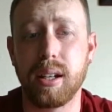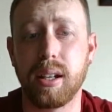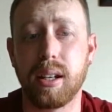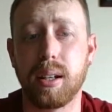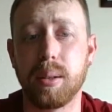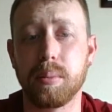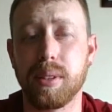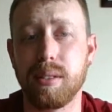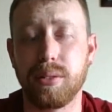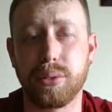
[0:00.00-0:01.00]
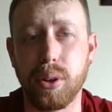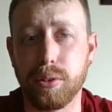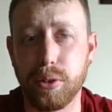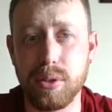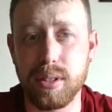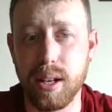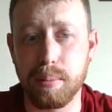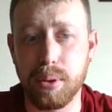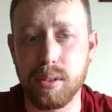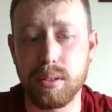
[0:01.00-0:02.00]
even for a first-time
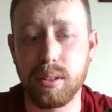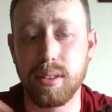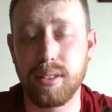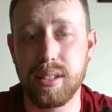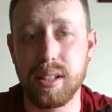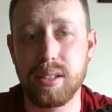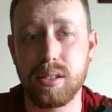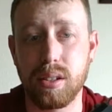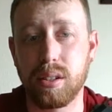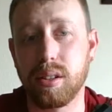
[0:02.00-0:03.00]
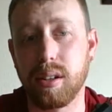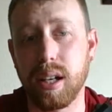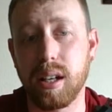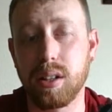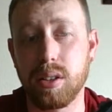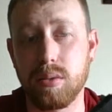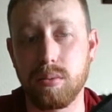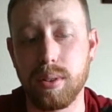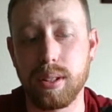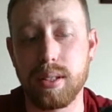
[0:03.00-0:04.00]
person. This, on the other hand, is
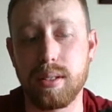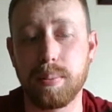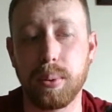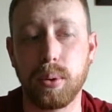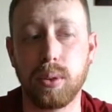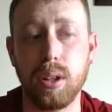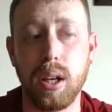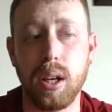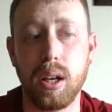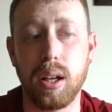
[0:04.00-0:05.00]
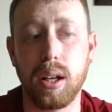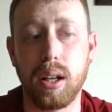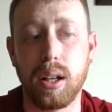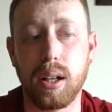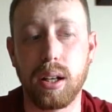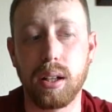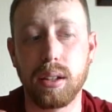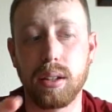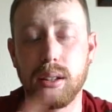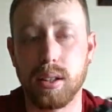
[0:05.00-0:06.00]
really simple.
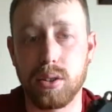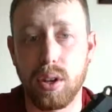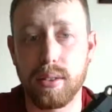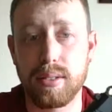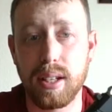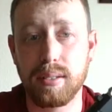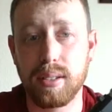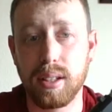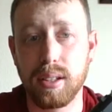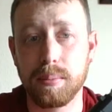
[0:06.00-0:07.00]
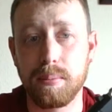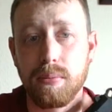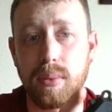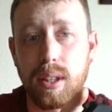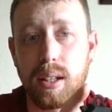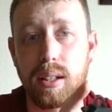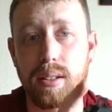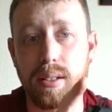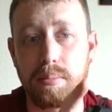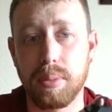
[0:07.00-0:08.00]
It's off safety.
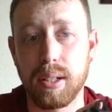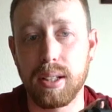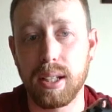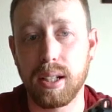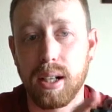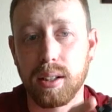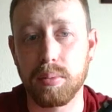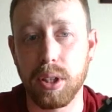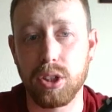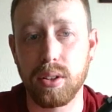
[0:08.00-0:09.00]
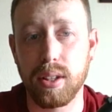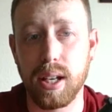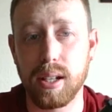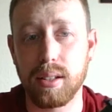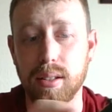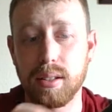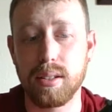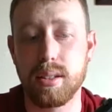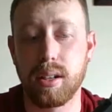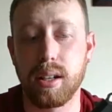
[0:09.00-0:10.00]
It's been decocked. Make sure that
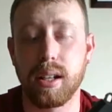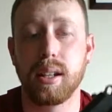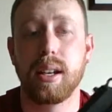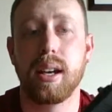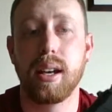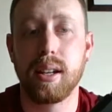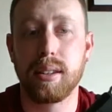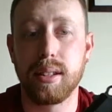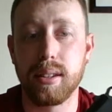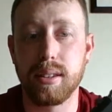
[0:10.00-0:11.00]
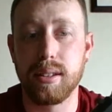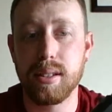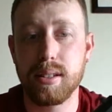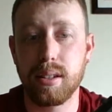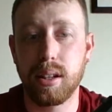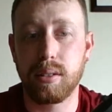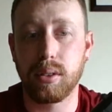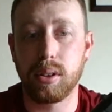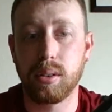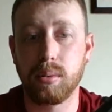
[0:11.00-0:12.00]
is done. Then this
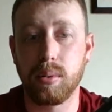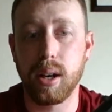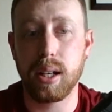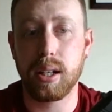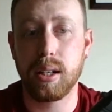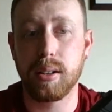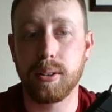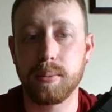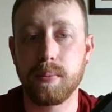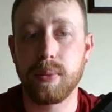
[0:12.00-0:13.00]
lever right here,